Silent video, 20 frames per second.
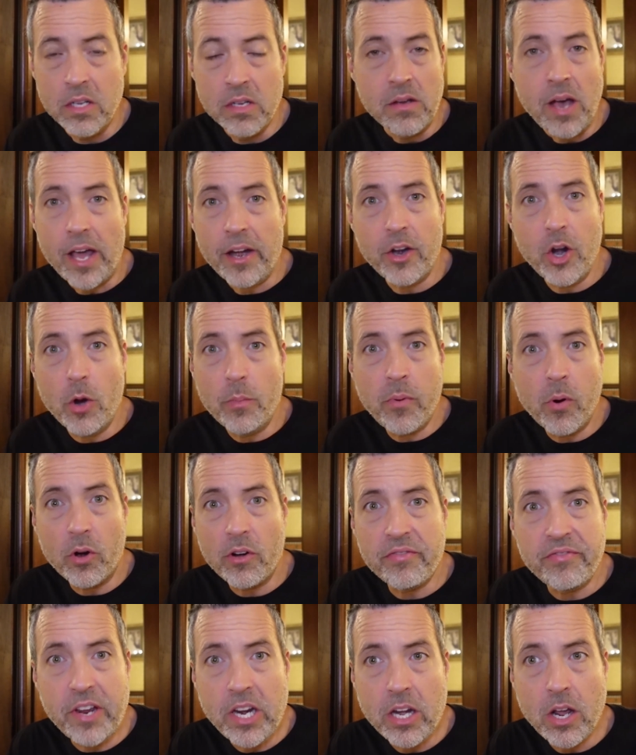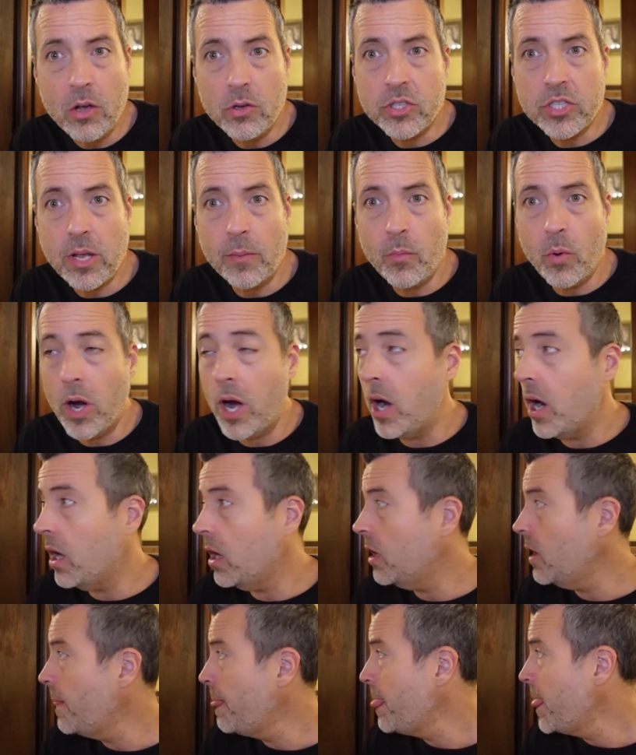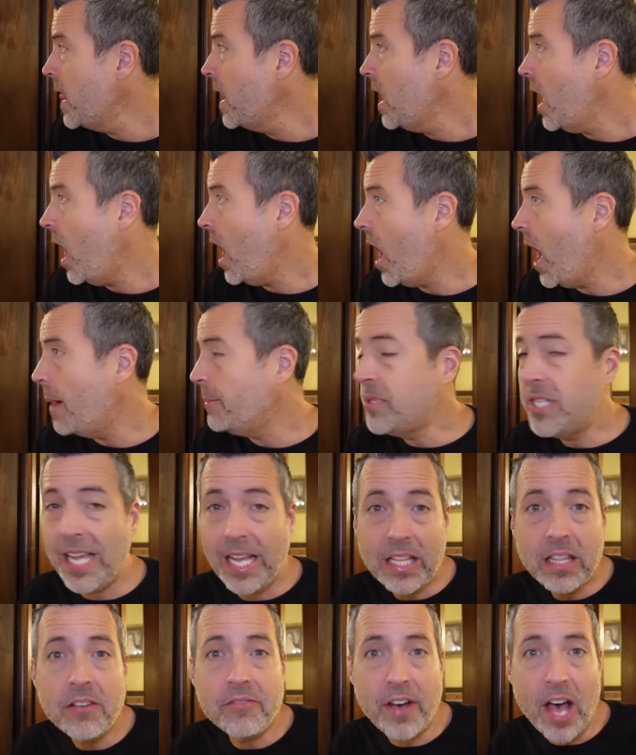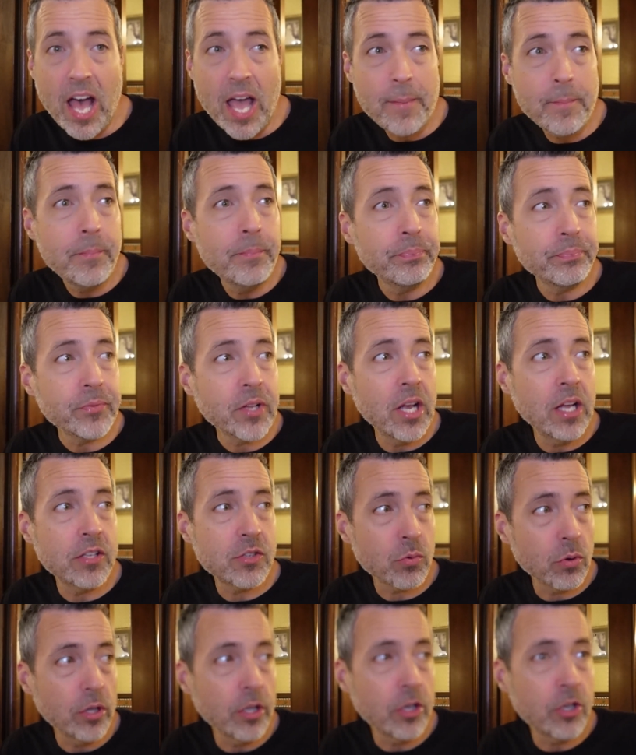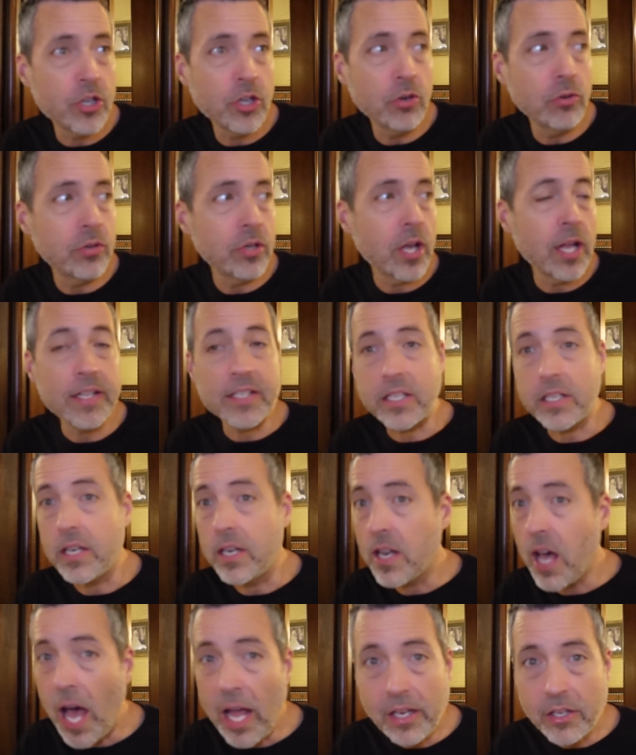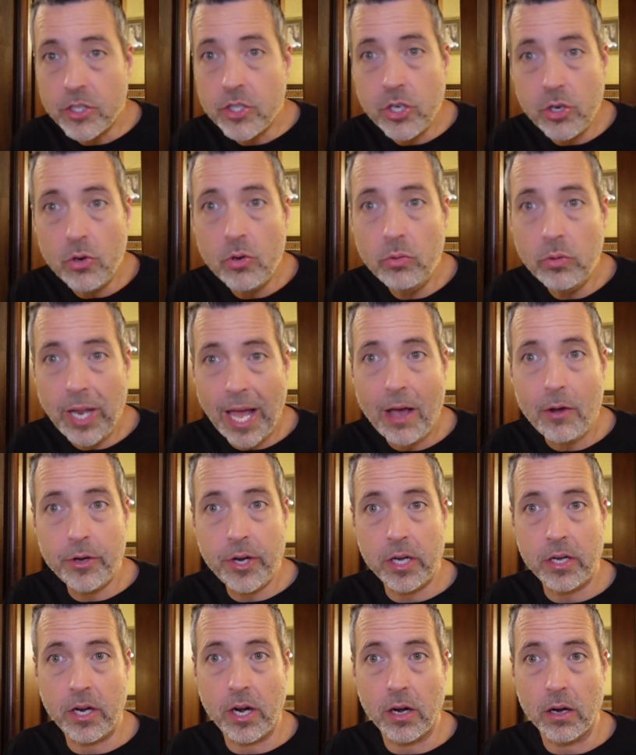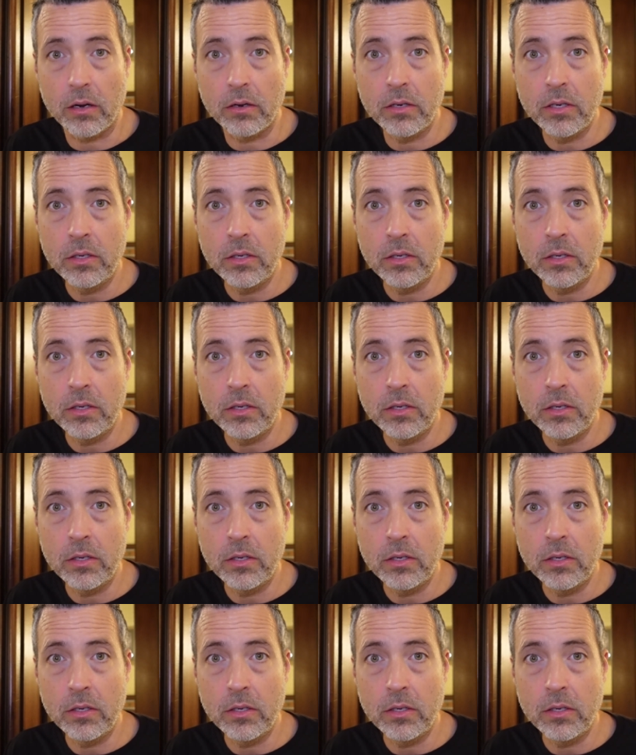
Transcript: I don't know, Portofino somewhere. I'm digging the vibe. It's really cute. It's not too loud in here,